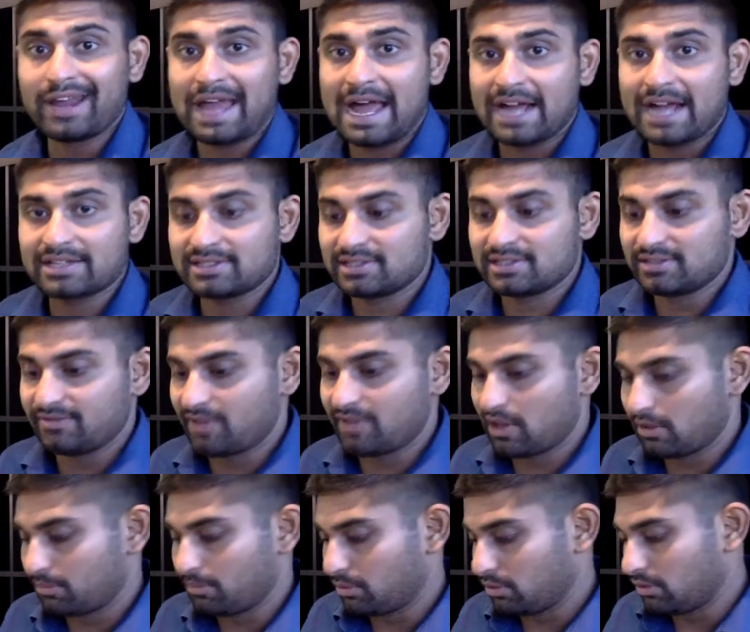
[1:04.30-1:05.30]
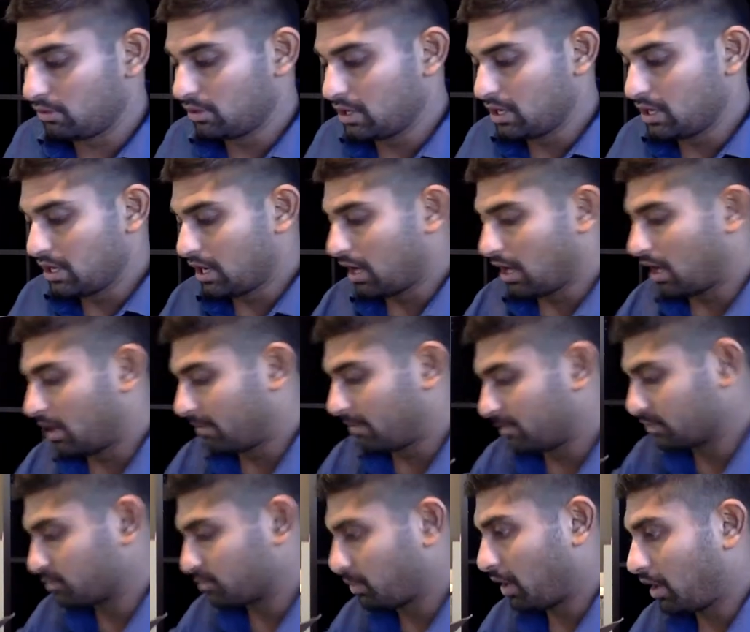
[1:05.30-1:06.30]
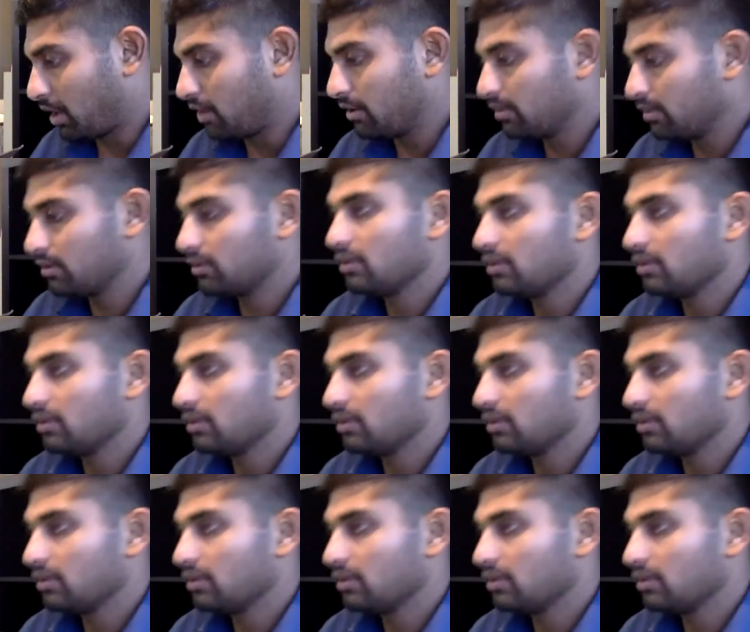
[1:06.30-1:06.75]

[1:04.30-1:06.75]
access available as well.